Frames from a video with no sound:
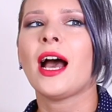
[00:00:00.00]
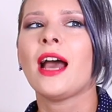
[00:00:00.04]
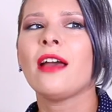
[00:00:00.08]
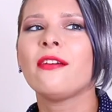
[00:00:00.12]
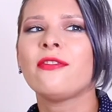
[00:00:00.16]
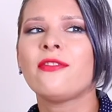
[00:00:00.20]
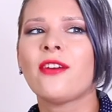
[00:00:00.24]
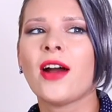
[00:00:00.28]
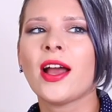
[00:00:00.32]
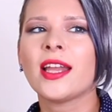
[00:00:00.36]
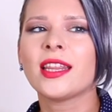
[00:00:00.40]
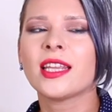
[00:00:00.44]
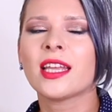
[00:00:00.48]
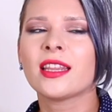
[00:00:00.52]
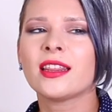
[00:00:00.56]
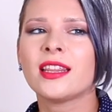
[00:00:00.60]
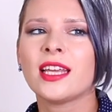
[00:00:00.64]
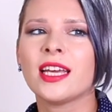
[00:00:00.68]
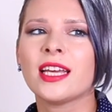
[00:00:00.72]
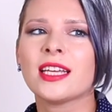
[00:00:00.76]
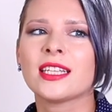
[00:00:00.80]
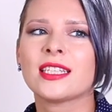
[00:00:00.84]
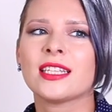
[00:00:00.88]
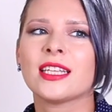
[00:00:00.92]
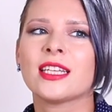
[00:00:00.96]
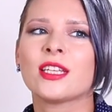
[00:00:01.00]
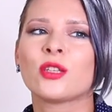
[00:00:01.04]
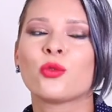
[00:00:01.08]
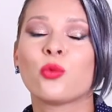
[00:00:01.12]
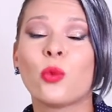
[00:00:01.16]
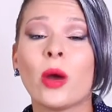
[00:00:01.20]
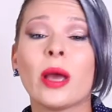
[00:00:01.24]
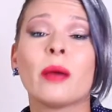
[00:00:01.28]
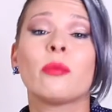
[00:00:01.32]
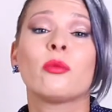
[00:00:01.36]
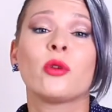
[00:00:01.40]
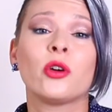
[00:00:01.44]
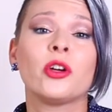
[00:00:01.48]
I find that this is
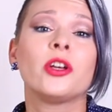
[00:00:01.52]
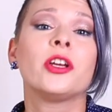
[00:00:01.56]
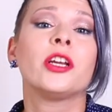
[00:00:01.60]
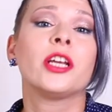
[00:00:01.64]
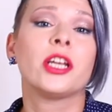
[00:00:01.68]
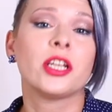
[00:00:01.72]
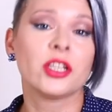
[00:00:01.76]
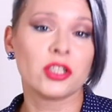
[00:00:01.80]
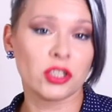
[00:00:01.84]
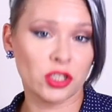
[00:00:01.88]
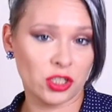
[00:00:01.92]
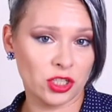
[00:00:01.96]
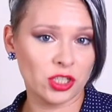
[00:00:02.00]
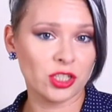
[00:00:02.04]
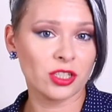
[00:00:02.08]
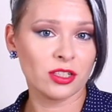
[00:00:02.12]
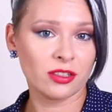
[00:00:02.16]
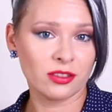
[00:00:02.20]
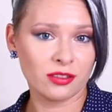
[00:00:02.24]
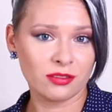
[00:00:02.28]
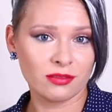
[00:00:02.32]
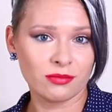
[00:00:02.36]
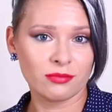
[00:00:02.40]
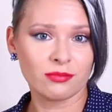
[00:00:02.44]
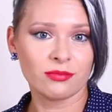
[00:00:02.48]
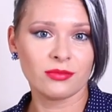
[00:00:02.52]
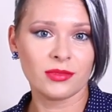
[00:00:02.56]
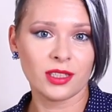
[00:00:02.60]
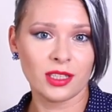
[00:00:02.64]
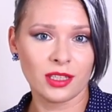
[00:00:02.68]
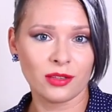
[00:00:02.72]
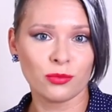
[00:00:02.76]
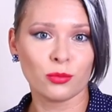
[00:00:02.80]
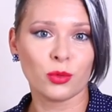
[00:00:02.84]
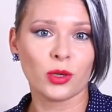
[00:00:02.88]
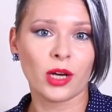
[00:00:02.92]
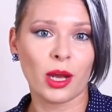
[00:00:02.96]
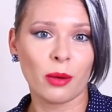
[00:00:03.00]
way more niche
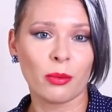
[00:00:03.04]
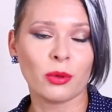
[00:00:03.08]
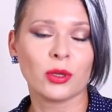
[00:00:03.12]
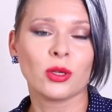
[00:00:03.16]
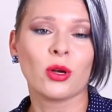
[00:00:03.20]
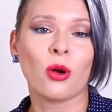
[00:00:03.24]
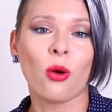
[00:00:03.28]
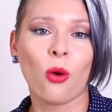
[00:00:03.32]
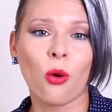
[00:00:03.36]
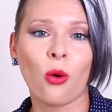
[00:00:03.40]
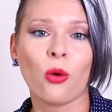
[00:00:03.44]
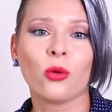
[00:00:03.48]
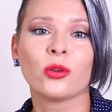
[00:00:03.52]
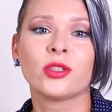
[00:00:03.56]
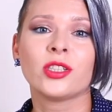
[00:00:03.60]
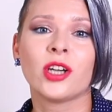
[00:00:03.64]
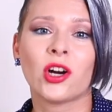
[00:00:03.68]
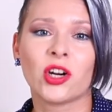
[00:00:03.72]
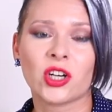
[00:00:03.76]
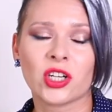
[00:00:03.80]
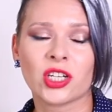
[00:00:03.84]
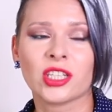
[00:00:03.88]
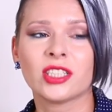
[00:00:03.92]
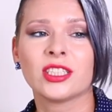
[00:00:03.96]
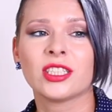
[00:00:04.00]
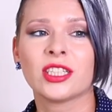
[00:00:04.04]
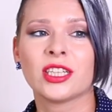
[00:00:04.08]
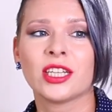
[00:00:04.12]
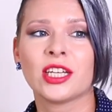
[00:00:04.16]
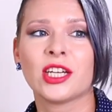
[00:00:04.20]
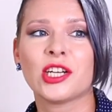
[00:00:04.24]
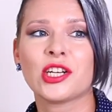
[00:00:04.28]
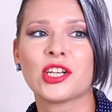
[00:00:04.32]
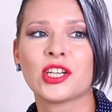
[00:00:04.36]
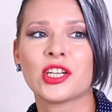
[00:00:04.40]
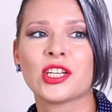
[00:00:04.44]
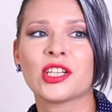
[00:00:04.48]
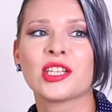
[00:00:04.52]
in what I would call dark and
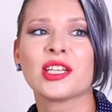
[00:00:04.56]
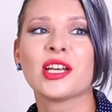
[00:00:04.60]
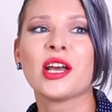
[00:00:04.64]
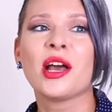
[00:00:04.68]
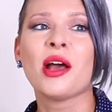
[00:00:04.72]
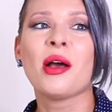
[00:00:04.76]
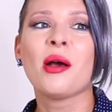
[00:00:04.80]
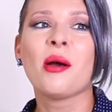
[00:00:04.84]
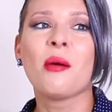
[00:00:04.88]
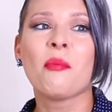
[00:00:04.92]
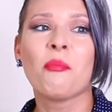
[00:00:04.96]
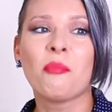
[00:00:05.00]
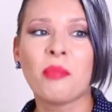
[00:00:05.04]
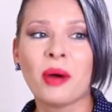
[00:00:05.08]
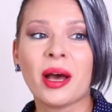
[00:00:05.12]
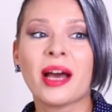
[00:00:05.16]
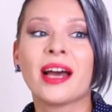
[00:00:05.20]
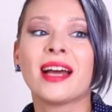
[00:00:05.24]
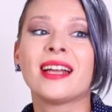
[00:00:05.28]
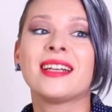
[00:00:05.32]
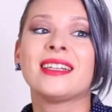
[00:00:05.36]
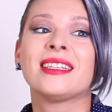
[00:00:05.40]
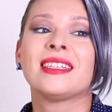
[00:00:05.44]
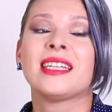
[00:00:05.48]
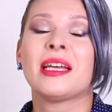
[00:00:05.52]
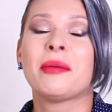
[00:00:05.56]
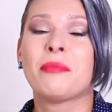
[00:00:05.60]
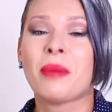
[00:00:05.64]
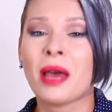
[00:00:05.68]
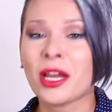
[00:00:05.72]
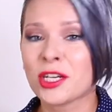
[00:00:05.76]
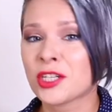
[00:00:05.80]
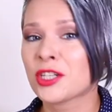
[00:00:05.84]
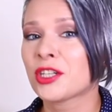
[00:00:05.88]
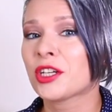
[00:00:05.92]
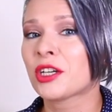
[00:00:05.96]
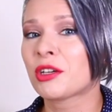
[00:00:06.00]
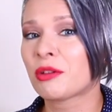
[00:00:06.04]
delicious but
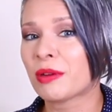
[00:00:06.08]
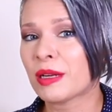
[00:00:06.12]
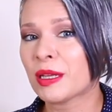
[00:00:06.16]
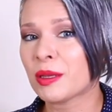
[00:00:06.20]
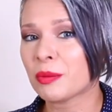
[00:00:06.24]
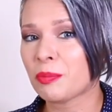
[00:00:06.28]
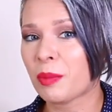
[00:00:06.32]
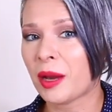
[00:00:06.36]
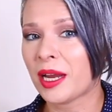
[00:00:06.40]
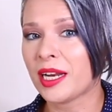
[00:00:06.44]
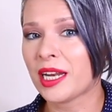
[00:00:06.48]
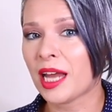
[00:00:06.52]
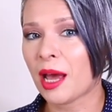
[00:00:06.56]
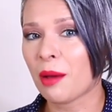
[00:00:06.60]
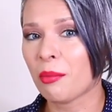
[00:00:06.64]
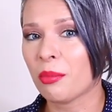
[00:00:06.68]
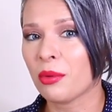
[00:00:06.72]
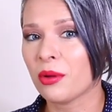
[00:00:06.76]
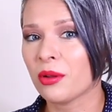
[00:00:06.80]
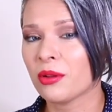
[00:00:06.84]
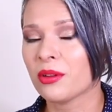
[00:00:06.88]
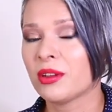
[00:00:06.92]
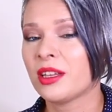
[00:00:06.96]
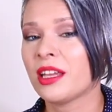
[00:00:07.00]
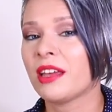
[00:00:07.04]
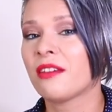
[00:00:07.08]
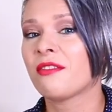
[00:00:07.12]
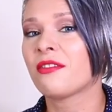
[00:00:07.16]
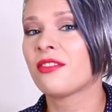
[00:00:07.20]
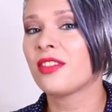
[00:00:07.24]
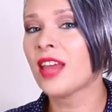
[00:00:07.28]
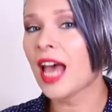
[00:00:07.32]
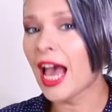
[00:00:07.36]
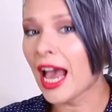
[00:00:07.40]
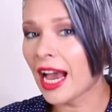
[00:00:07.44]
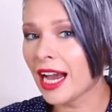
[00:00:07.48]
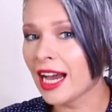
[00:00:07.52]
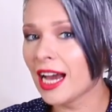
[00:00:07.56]
imagine a grilled pineapple if
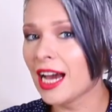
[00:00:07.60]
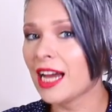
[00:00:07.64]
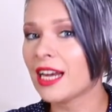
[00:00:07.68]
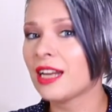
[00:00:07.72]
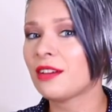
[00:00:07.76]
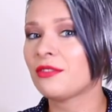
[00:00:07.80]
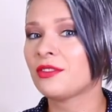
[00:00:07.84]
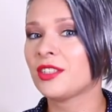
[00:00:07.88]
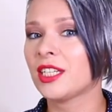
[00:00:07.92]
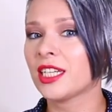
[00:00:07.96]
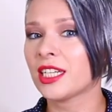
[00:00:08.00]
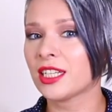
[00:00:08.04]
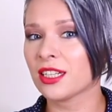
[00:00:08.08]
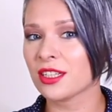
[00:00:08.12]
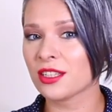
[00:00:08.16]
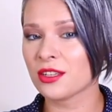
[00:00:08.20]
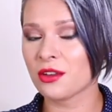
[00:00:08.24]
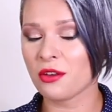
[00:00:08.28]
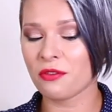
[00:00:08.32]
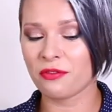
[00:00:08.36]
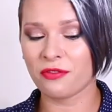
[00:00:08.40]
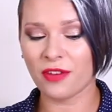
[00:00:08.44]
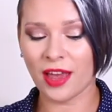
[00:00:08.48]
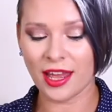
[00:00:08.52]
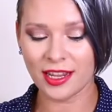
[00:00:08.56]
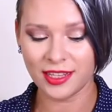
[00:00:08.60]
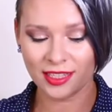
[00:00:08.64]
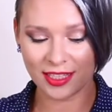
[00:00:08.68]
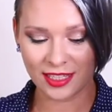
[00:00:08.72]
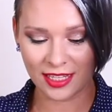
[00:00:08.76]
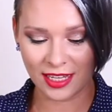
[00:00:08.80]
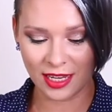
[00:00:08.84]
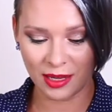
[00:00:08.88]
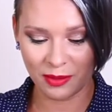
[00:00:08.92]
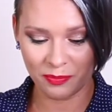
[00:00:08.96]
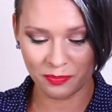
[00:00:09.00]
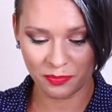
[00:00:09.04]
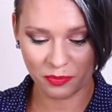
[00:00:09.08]
that kind of tickles your
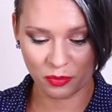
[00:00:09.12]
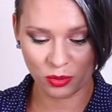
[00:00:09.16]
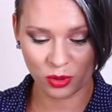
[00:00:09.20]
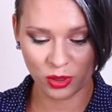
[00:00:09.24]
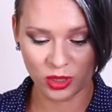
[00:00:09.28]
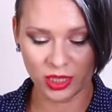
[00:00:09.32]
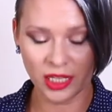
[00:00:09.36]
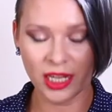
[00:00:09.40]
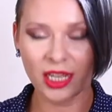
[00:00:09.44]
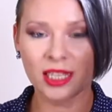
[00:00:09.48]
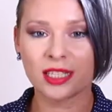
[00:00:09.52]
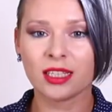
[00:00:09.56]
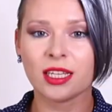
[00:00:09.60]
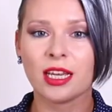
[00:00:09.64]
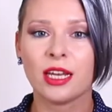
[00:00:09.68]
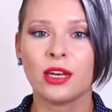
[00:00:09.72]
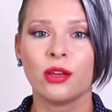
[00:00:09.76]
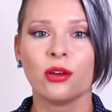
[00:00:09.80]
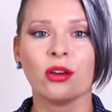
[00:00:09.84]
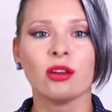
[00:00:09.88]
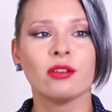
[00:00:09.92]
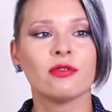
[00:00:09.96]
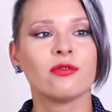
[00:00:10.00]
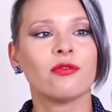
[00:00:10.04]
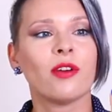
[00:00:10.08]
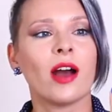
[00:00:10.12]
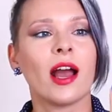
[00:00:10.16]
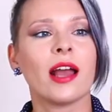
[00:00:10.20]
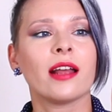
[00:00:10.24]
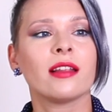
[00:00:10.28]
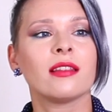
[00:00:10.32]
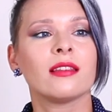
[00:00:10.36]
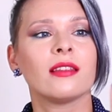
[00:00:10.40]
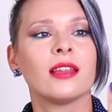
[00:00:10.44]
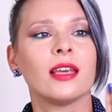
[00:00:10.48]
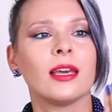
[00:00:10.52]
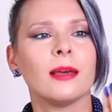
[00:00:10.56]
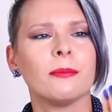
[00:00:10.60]
fancy prolix and you can
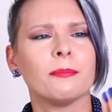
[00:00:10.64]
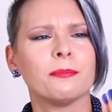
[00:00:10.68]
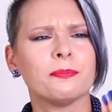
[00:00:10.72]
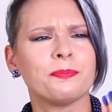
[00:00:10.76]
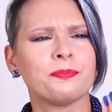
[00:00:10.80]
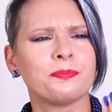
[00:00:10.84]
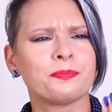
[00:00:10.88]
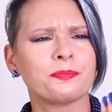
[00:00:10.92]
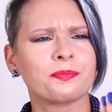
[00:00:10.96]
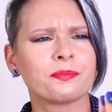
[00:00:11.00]
find the